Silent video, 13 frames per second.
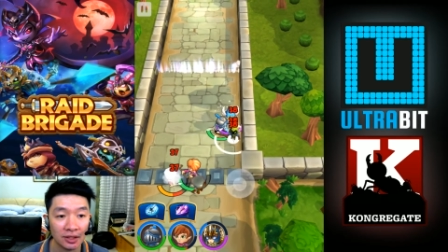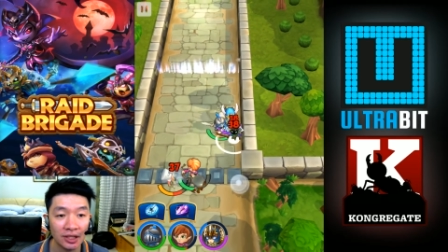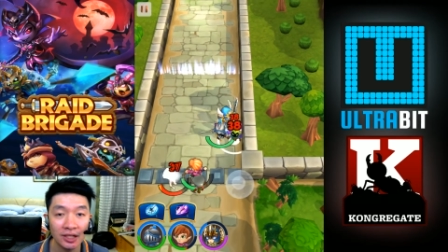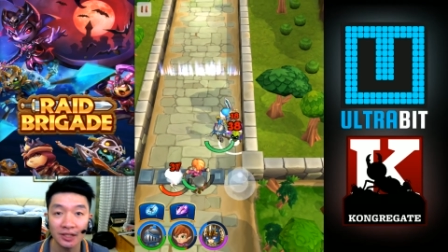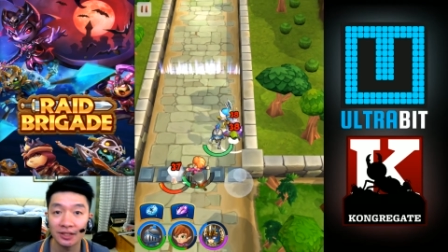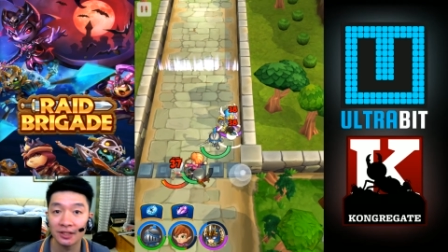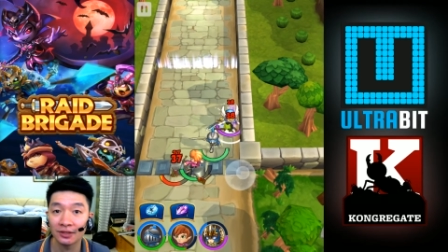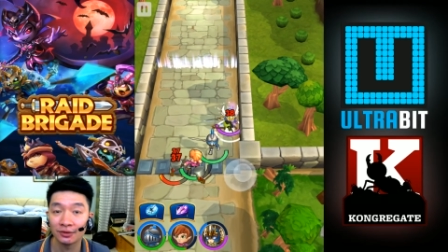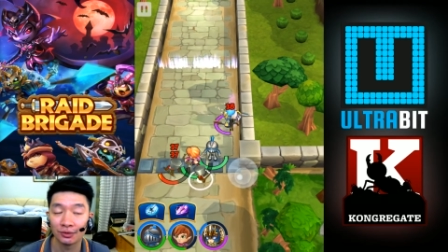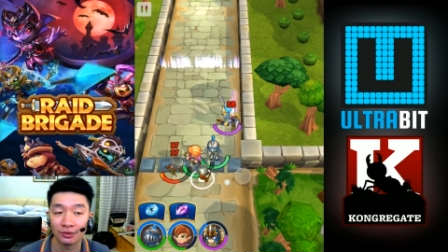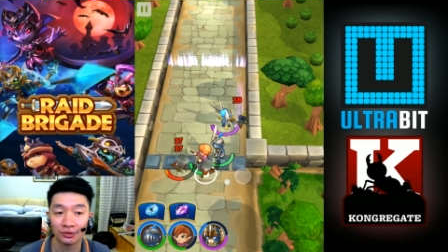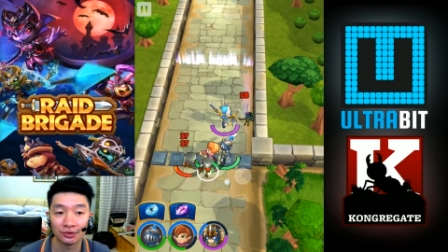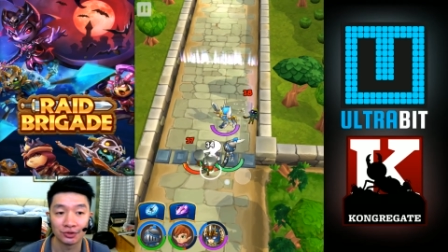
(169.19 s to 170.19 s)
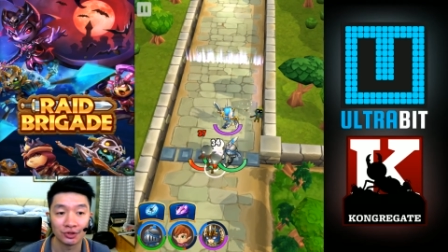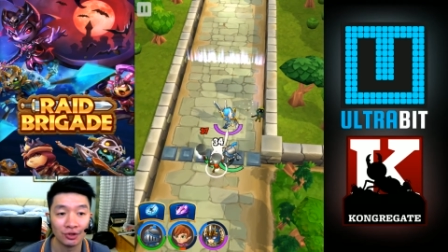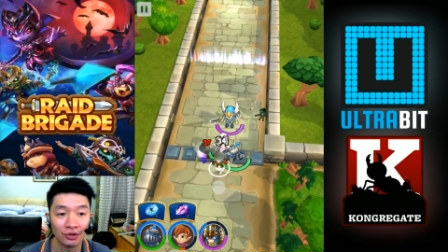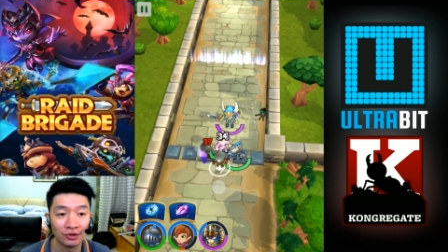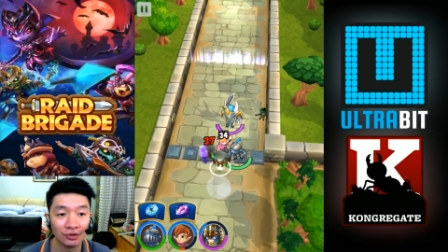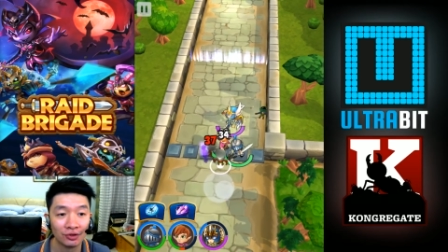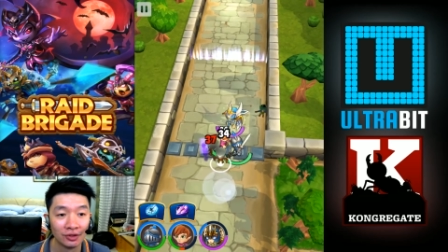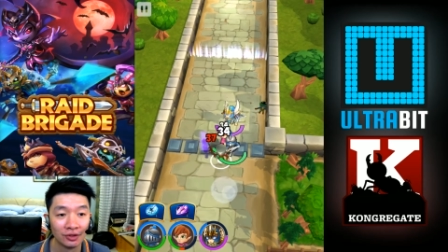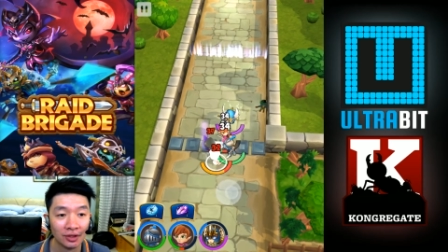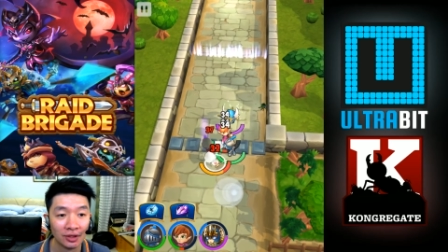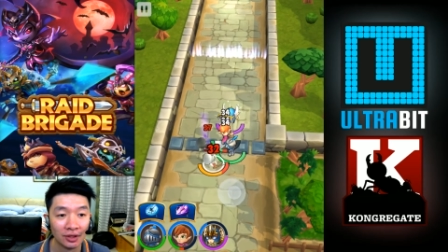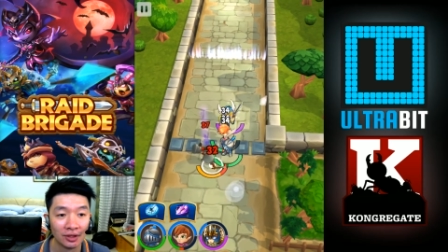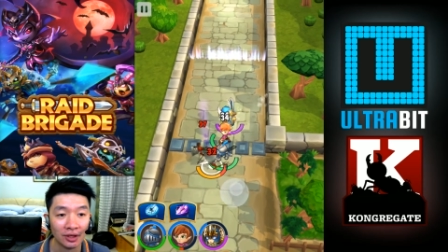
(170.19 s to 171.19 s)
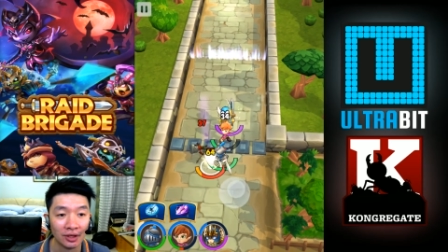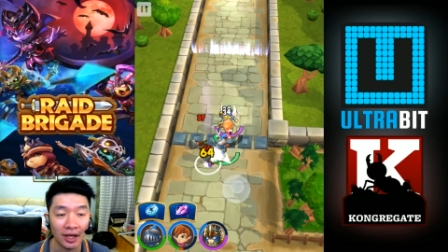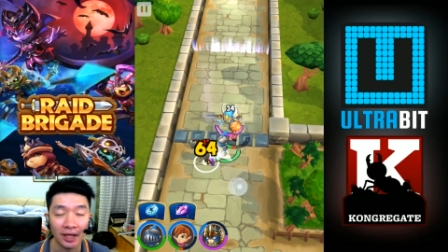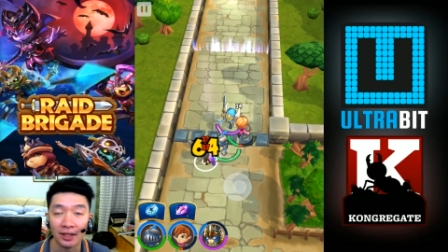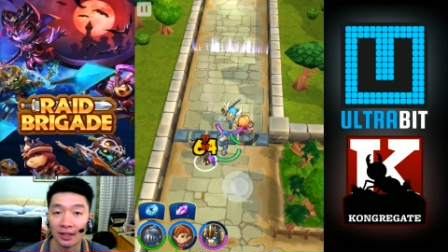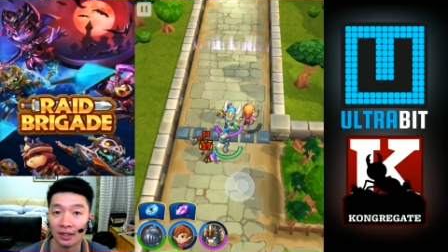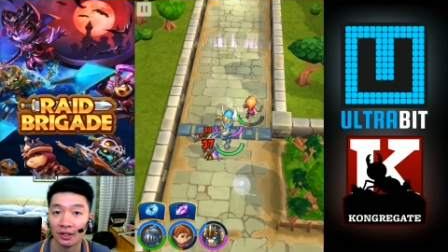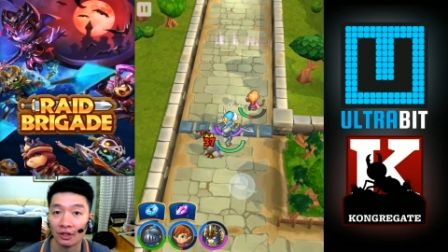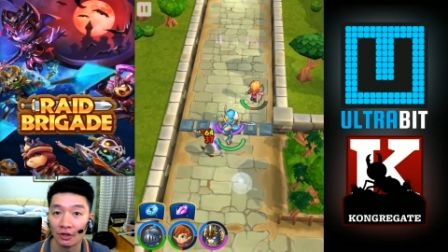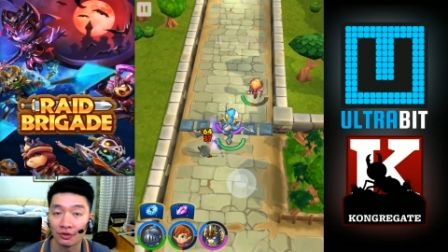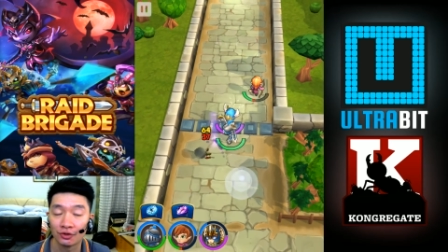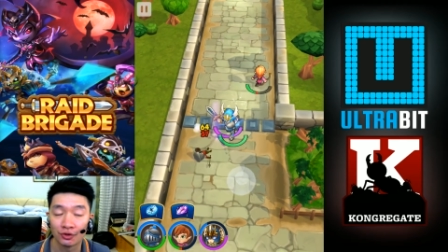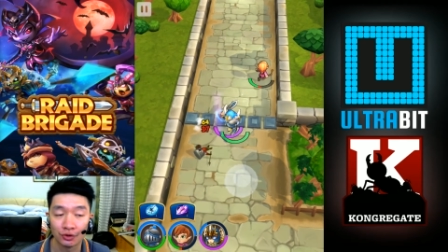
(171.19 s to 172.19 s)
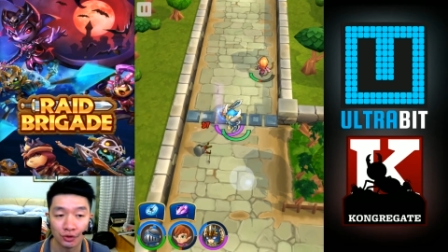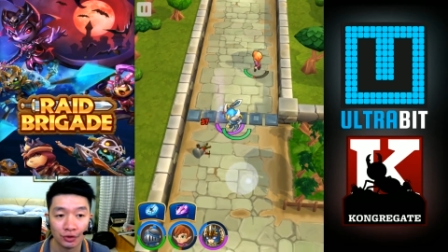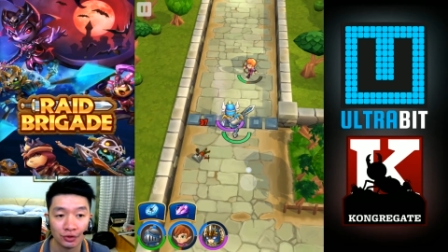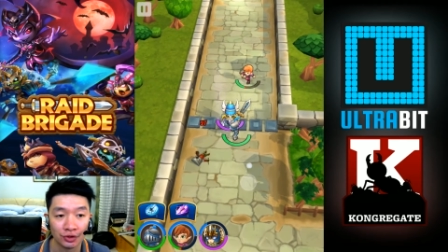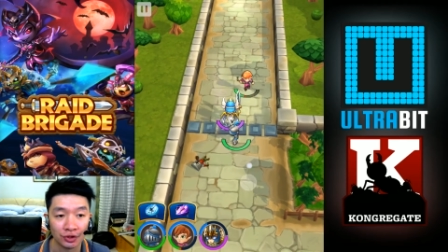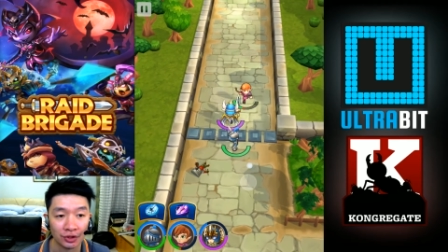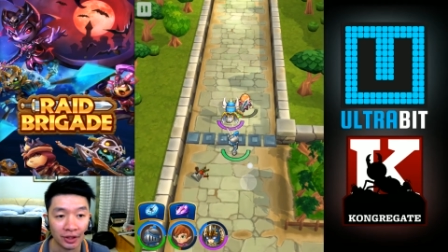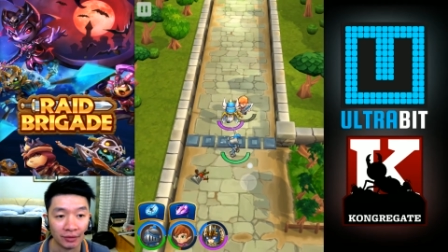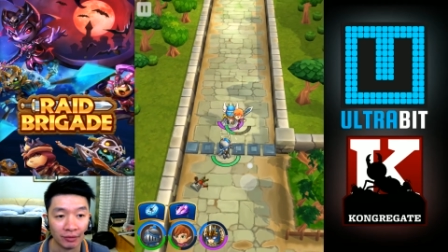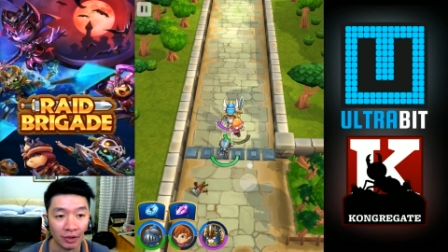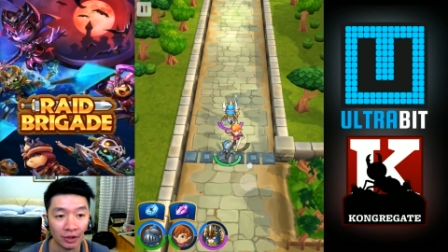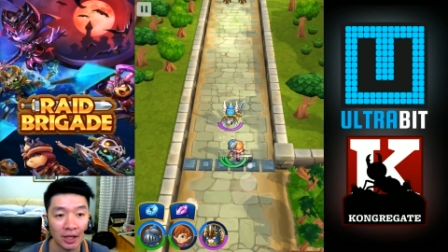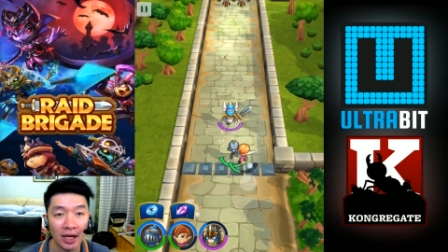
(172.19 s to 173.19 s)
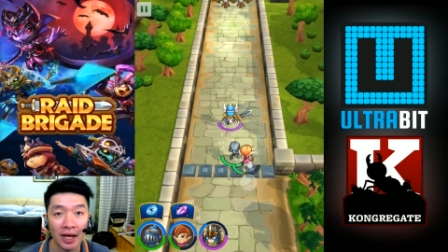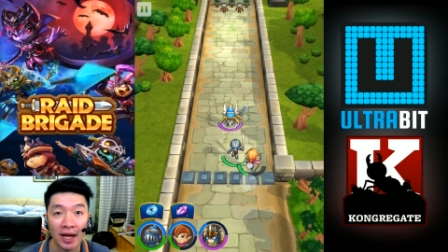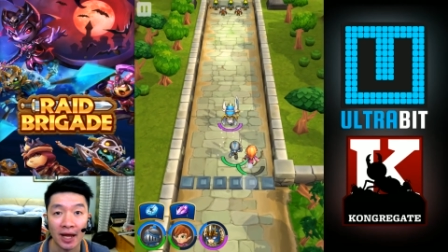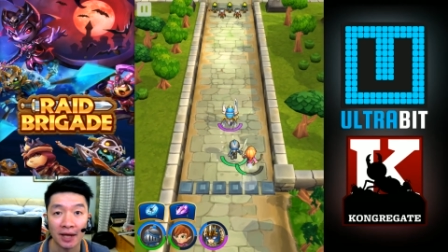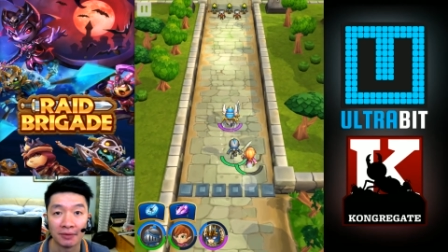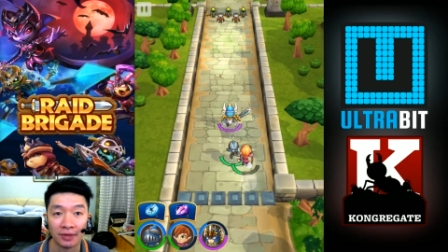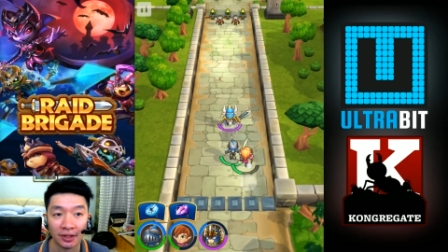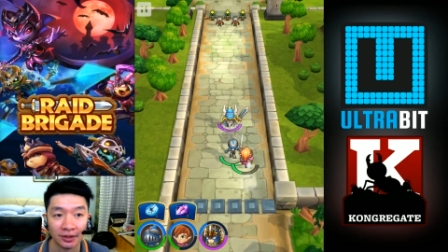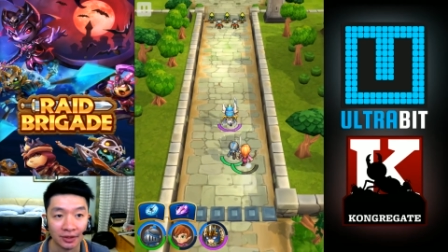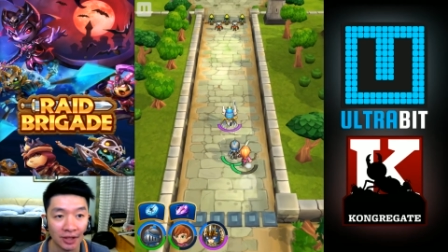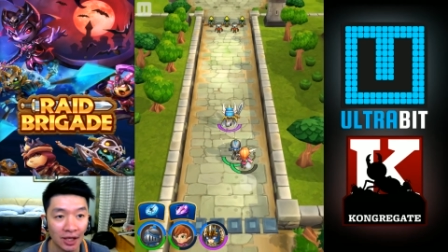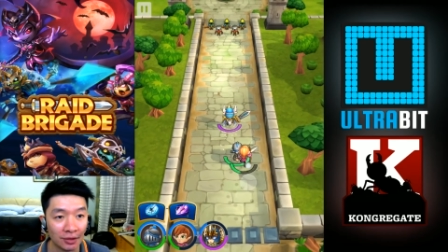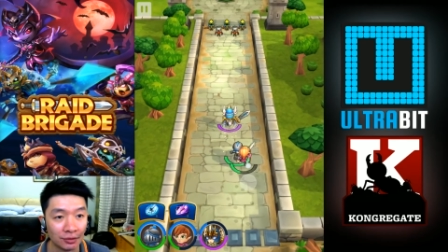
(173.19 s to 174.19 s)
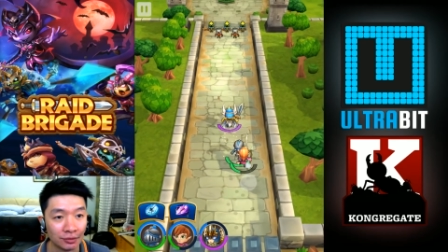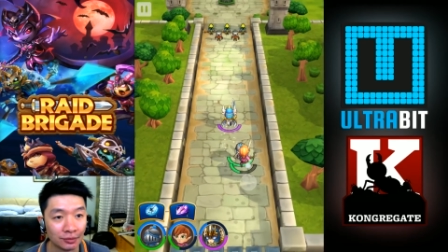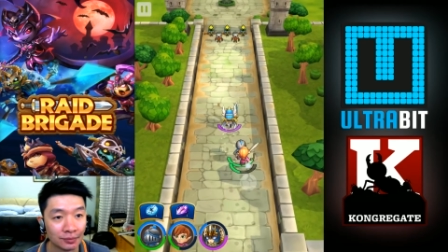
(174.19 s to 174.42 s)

Easier to control and a lot stronger than what I have right now.